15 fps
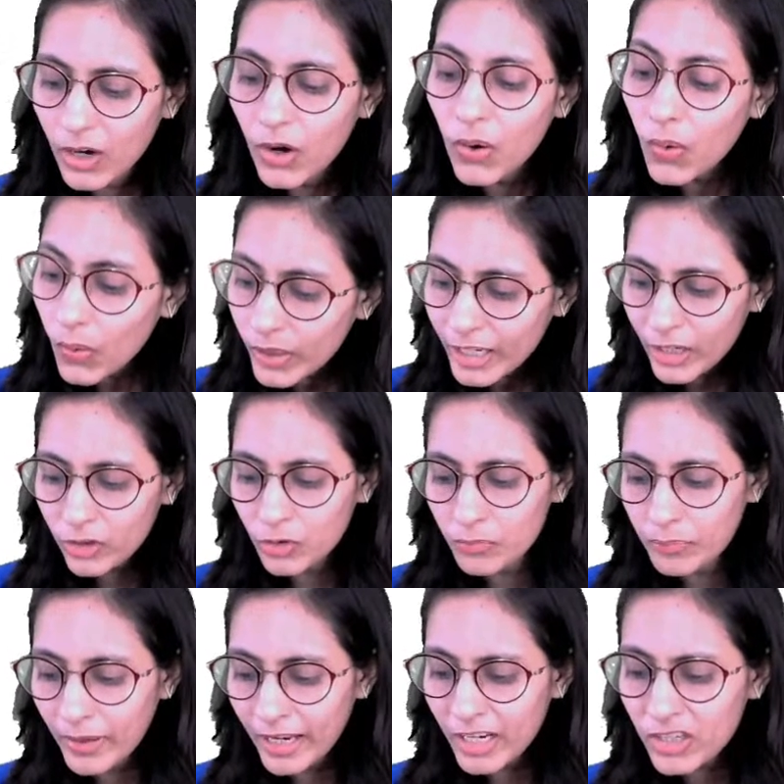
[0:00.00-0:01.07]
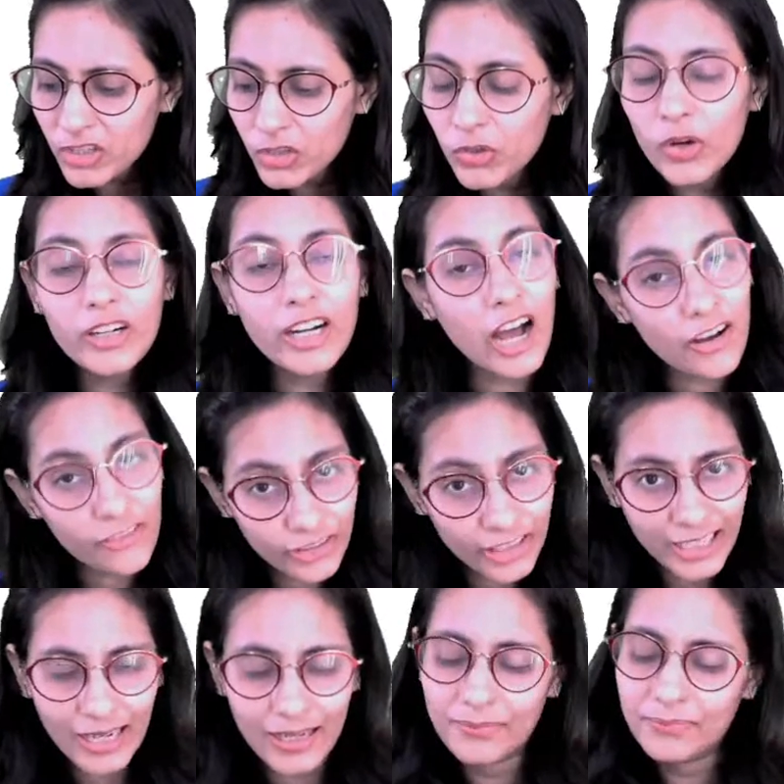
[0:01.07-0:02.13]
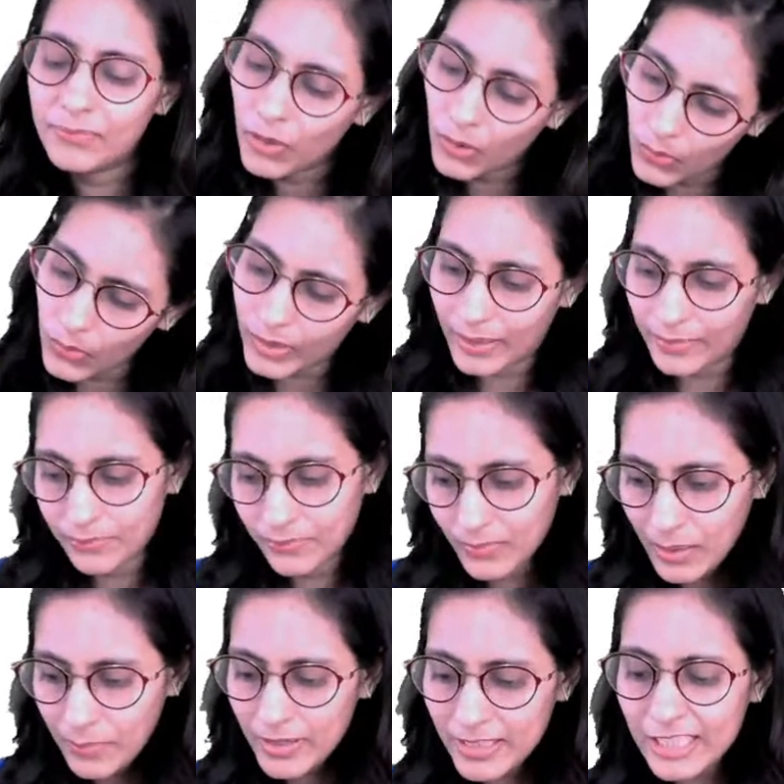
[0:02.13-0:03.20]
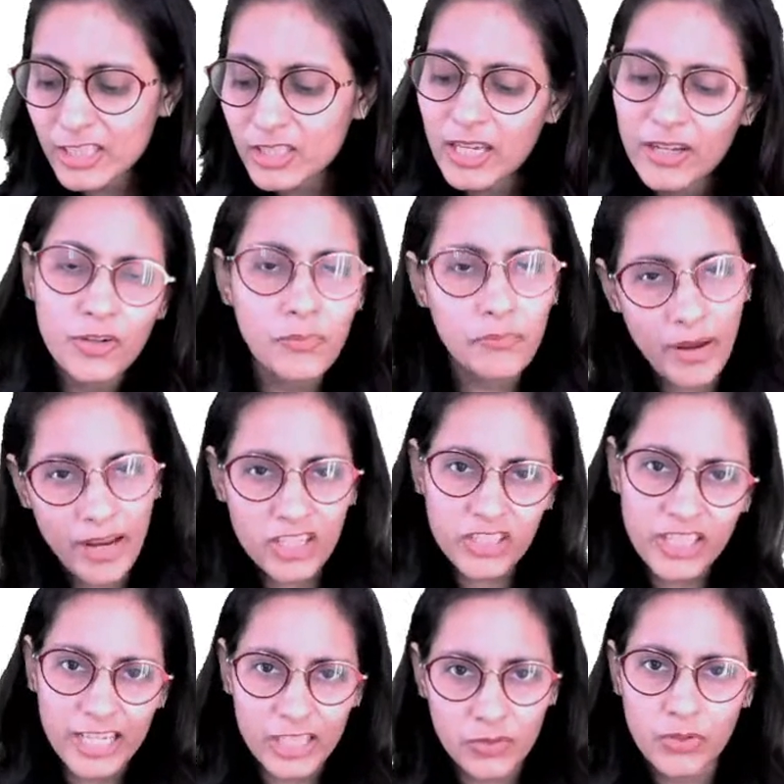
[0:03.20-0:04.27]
Okay, Rupesh, you are Avika. Okay, but it's Rupesh. That's